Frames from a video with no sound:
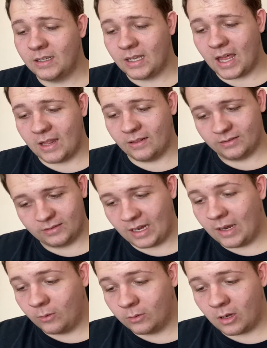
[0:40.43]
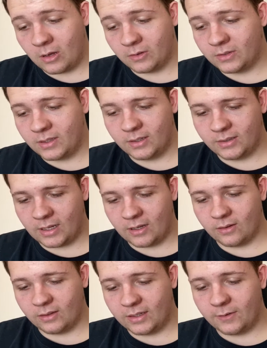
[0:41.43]
And I will also tell
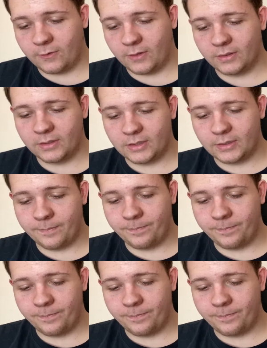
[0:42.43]
the difference.